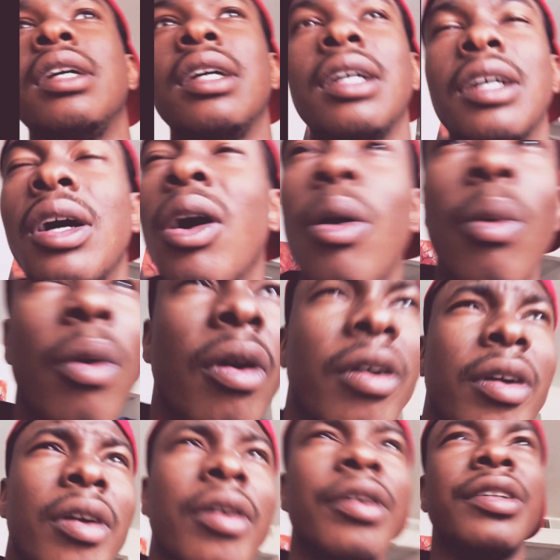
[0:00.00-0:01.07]

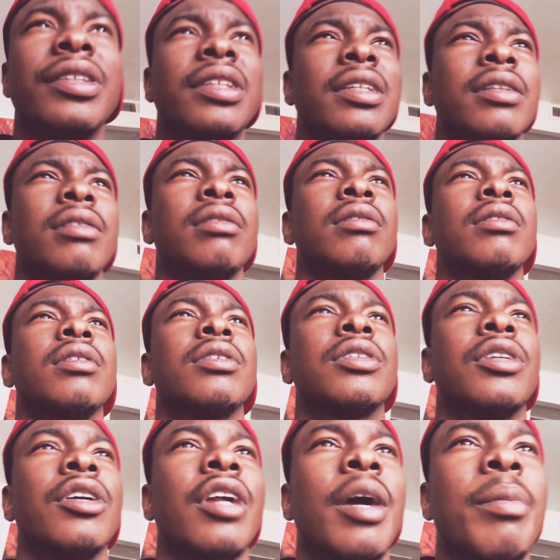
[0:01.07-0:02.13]
co-workers,
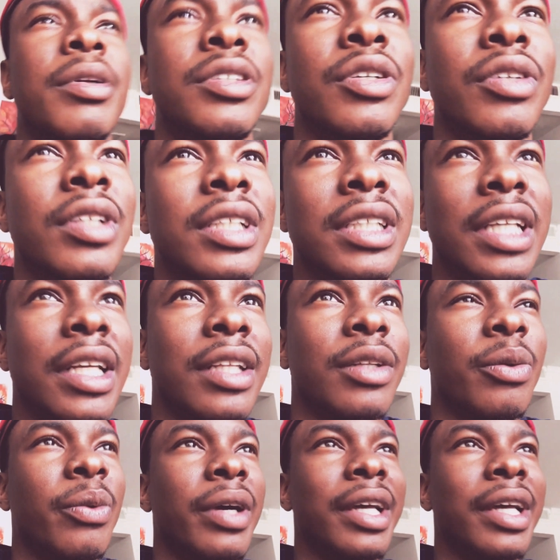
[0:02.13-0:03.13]
certain opportunities get in the way.